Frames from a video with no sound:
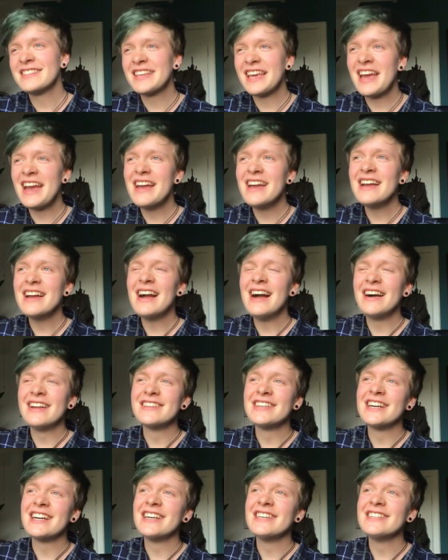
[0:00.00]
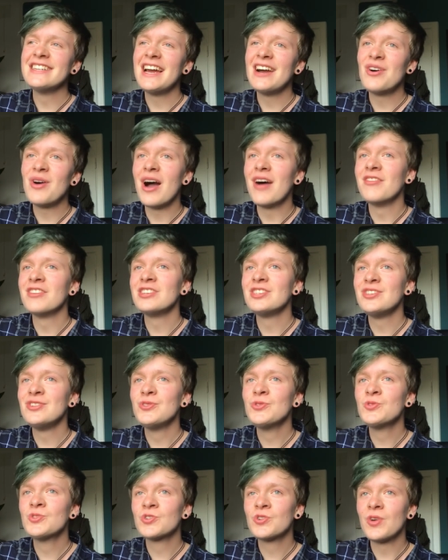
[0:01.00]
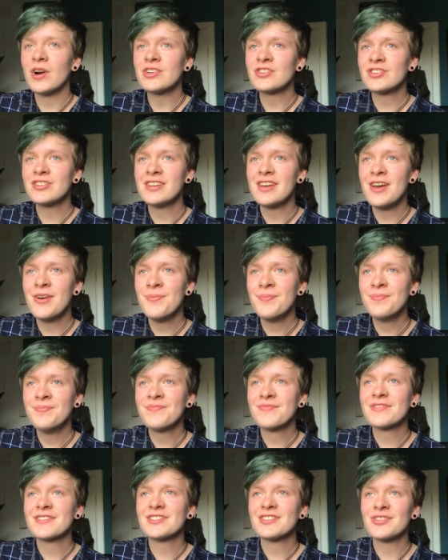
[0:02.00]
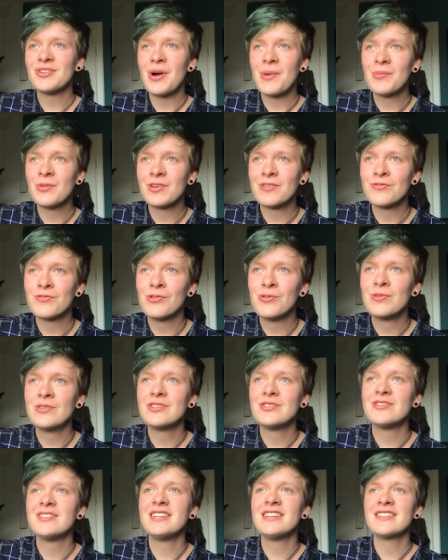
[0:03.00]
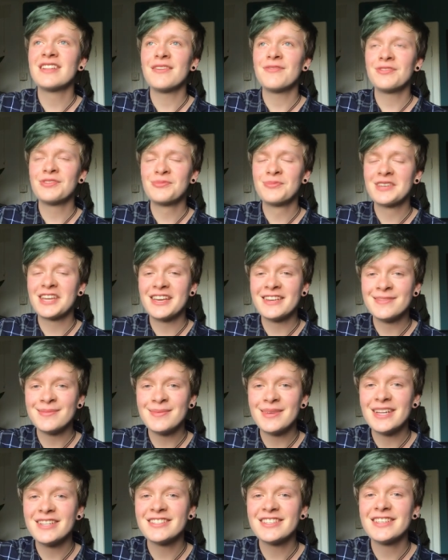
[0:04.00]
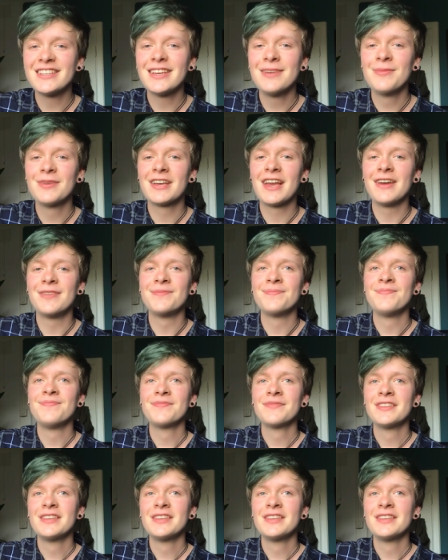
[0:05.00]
gay, and I now have a huge crush on him, so I'm looking forward to seeing that film again and seeing him again.